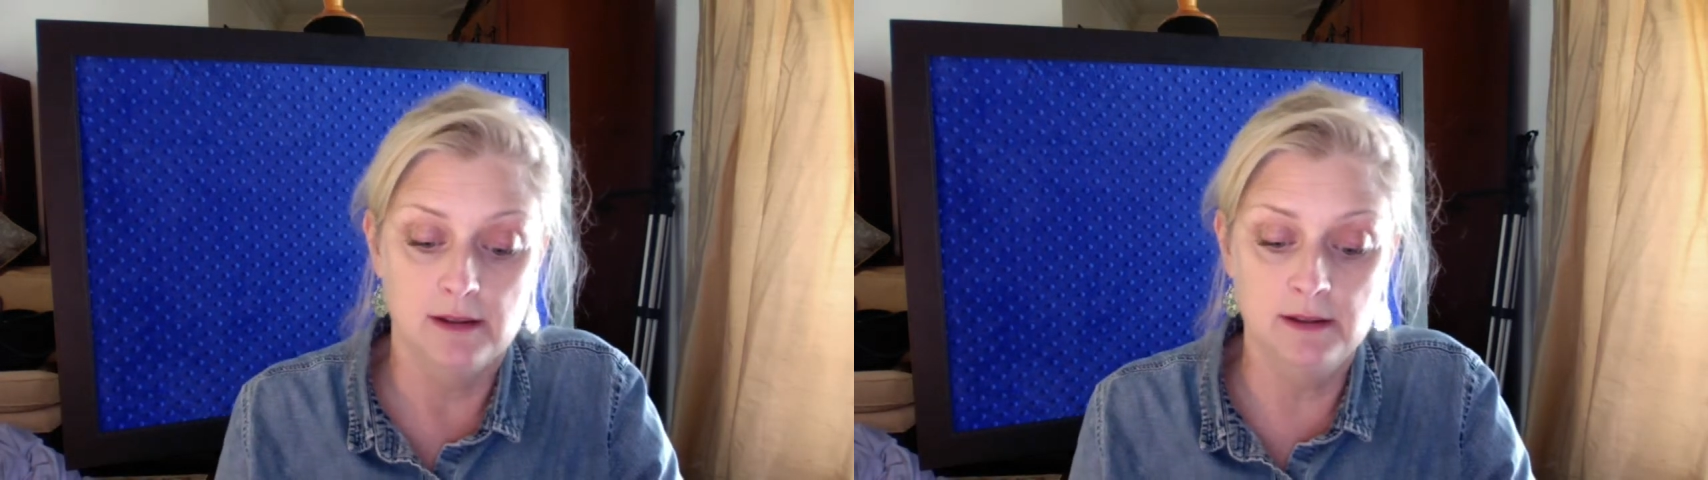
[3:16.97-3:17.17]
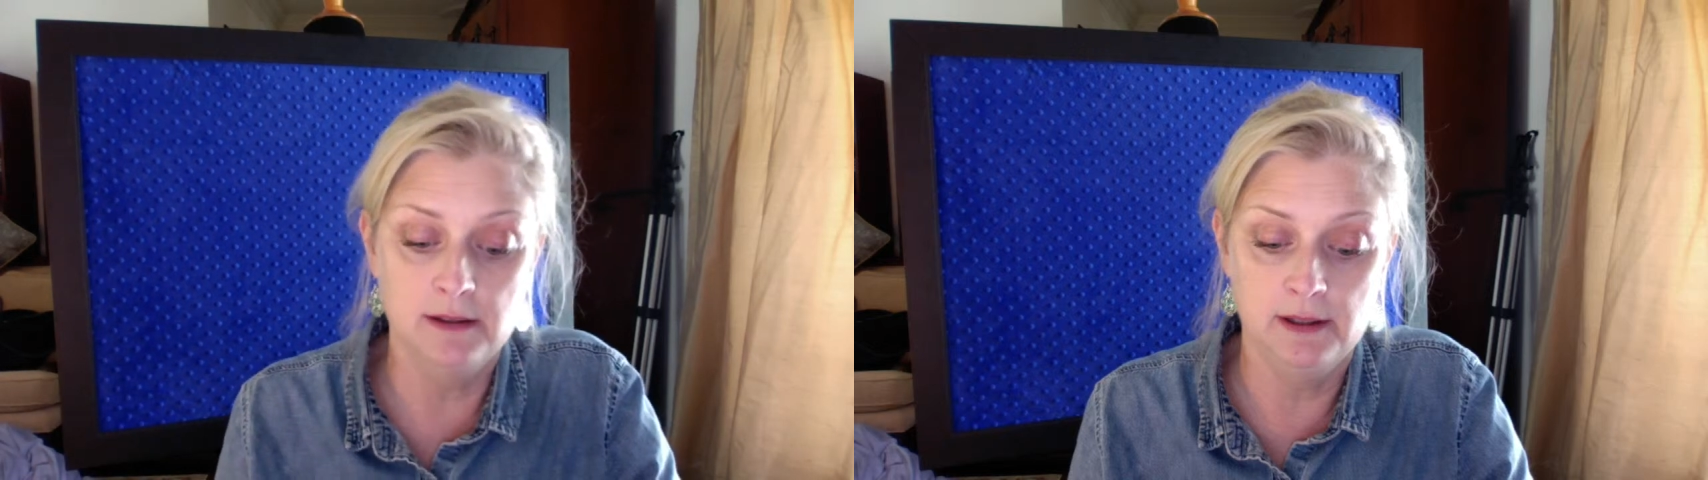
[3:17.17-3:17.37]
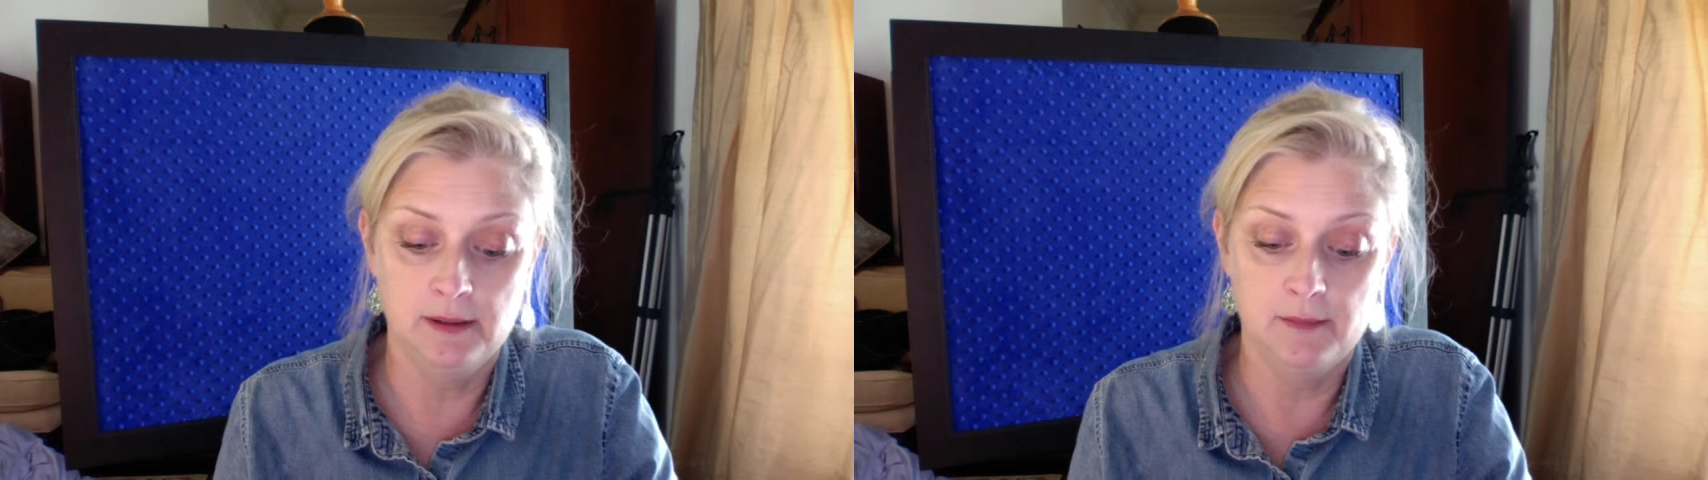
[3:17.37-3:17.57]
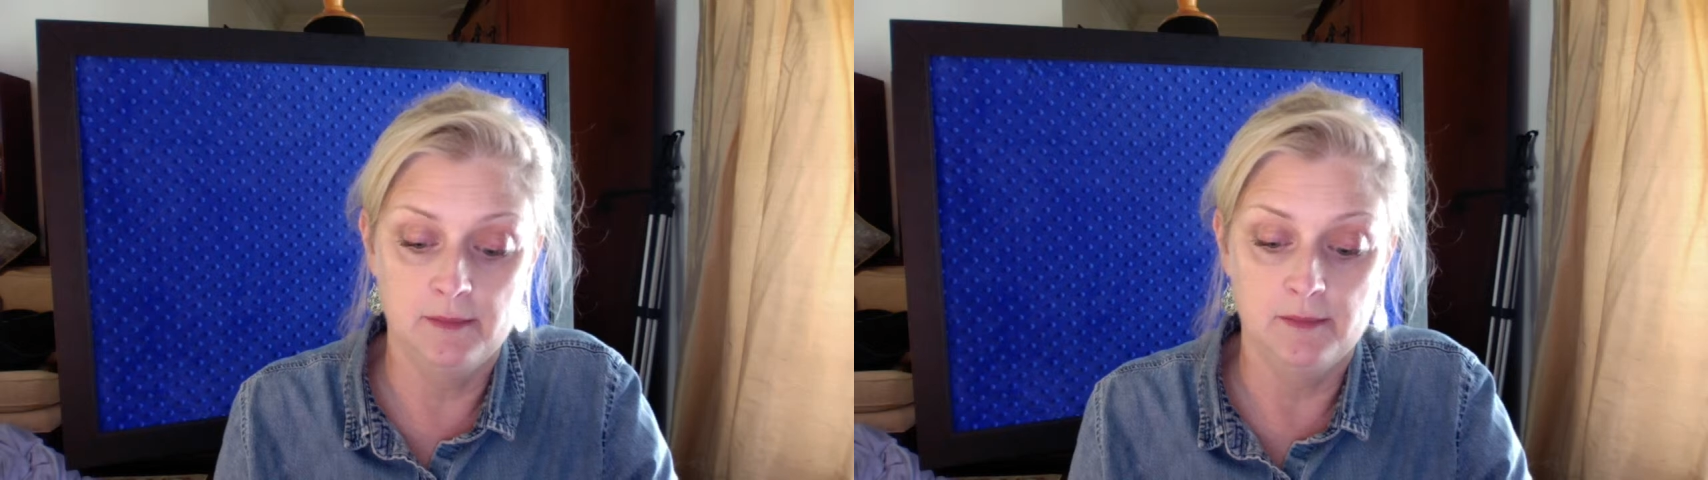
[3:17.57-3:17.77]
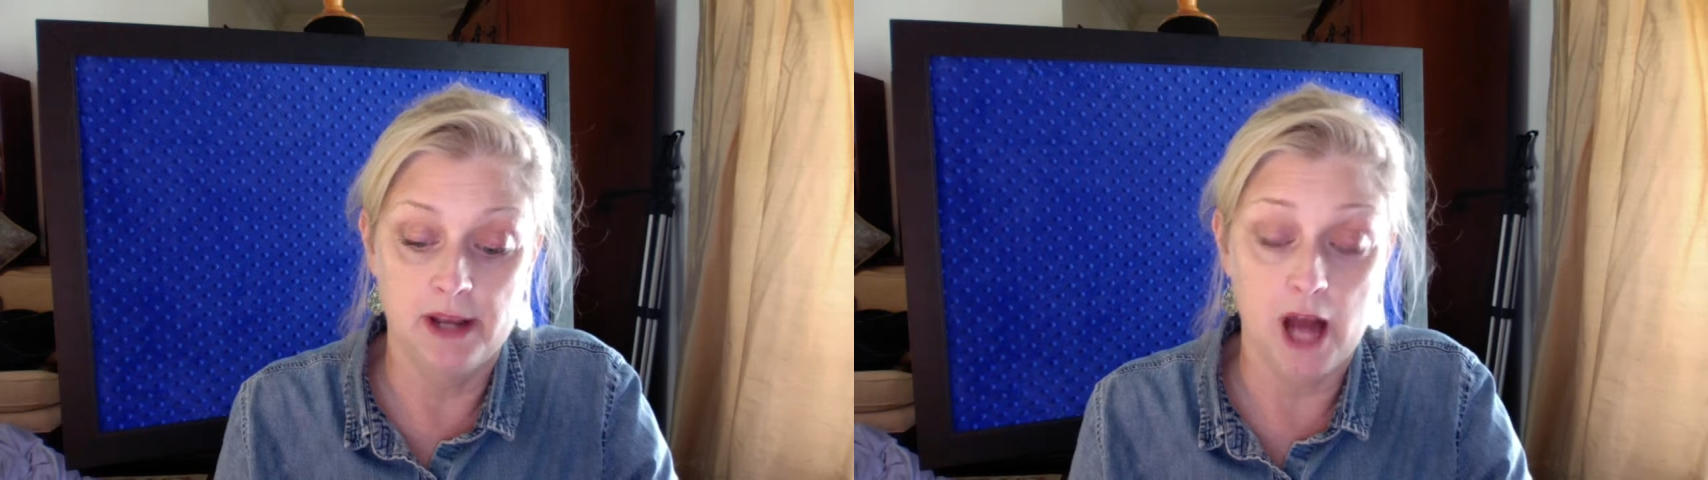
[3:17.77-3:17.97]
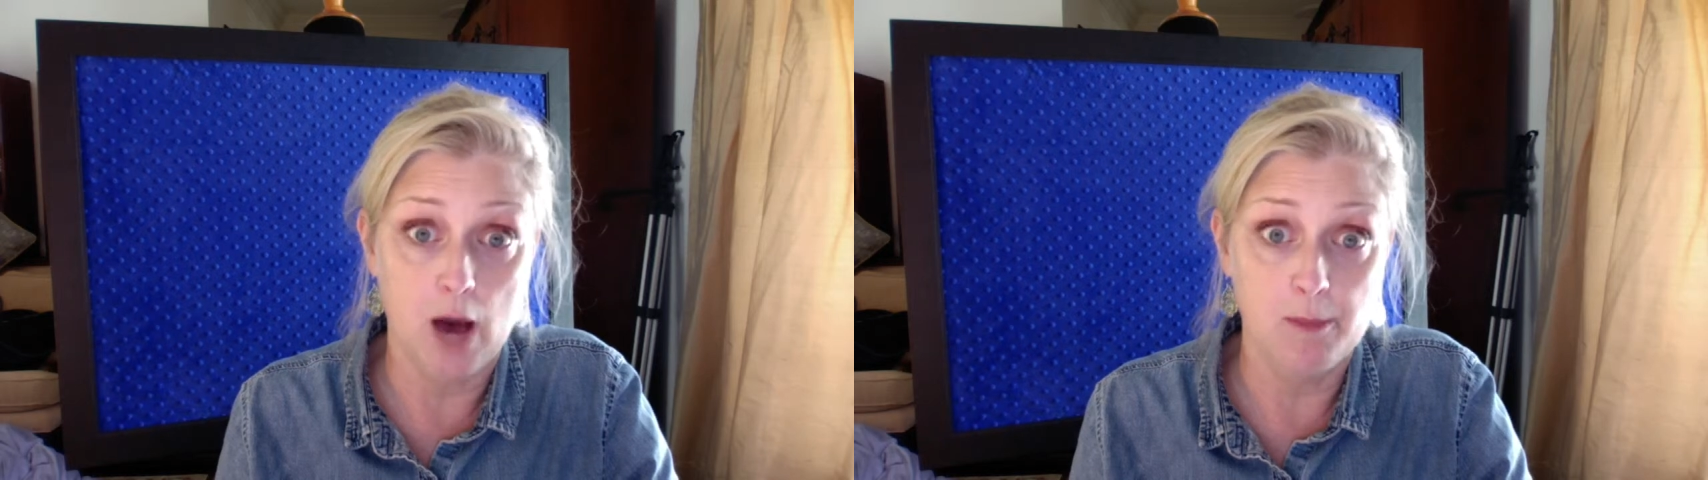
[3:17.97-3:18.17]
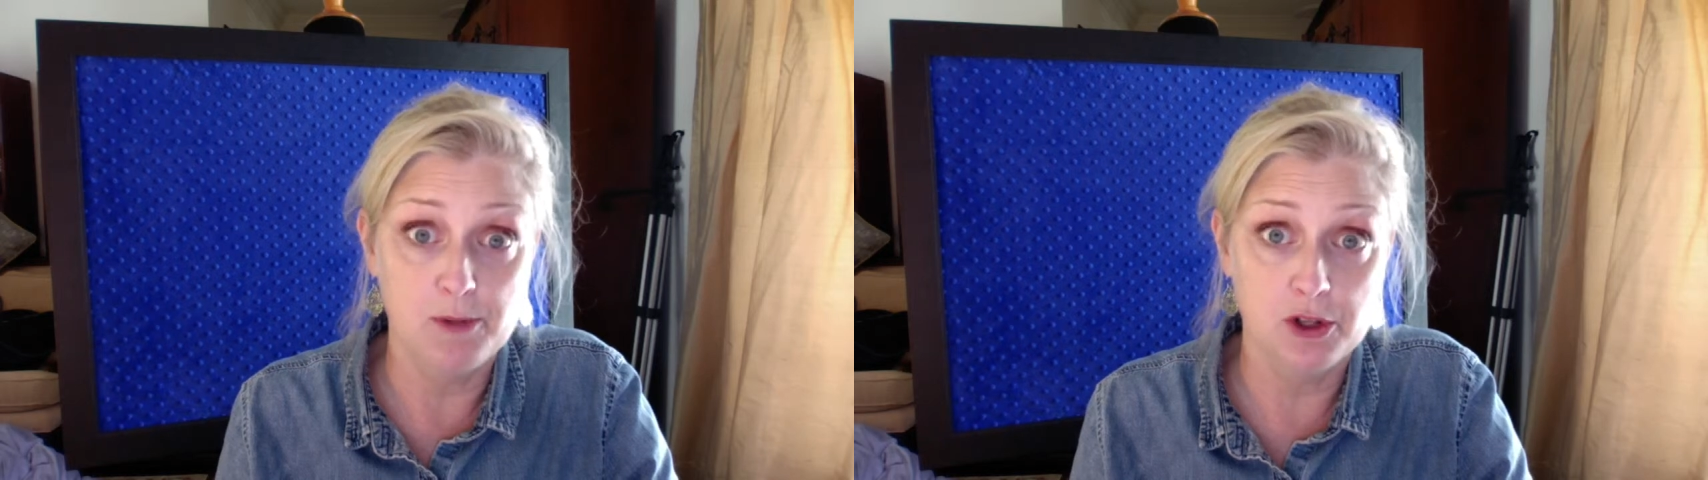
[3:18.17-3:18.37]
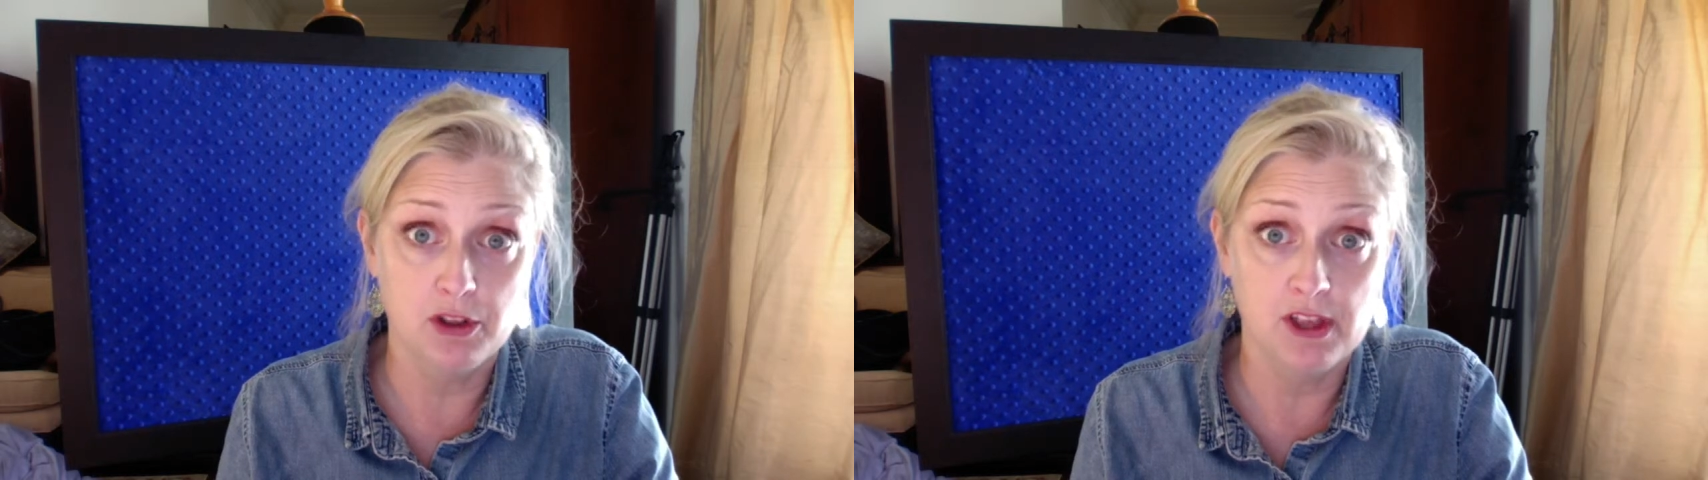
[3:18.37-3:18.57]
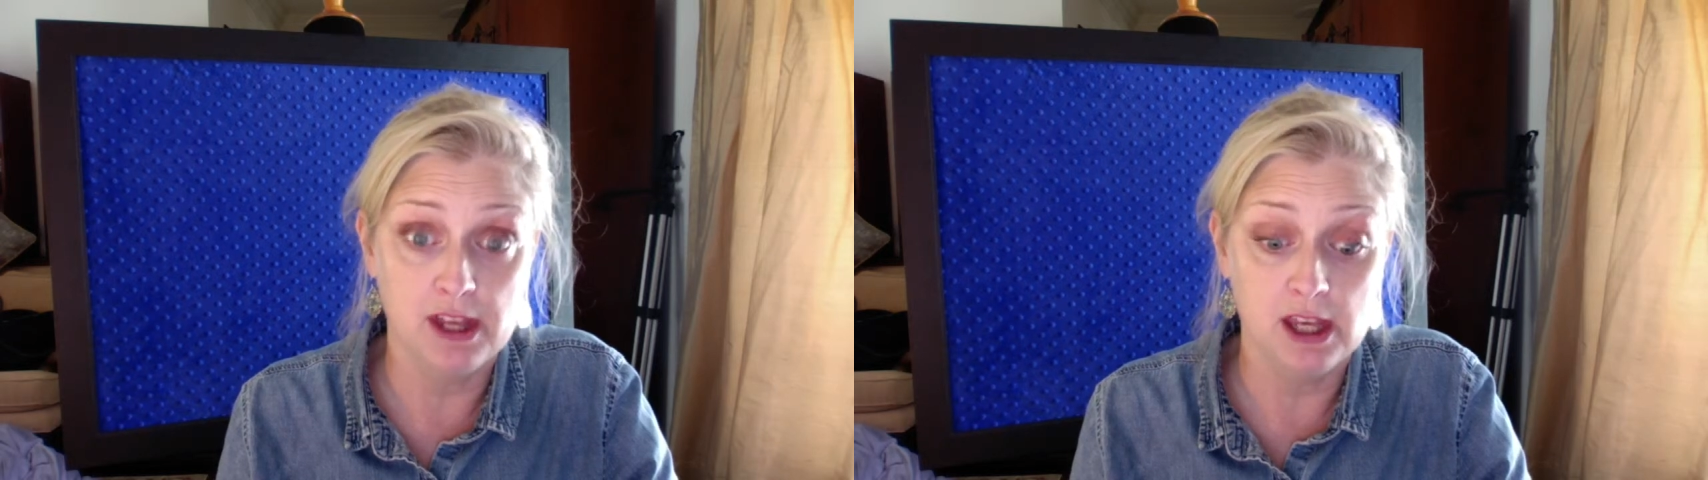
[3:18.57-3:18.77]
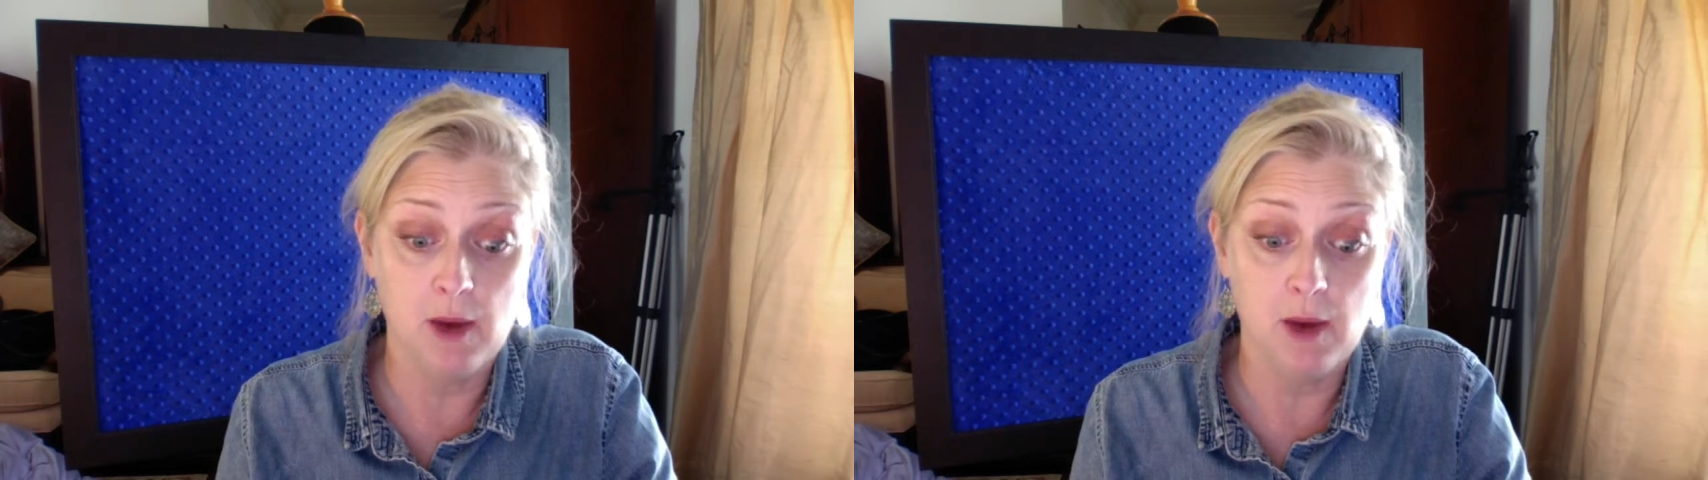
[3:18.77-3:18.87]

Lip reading: an optional thing.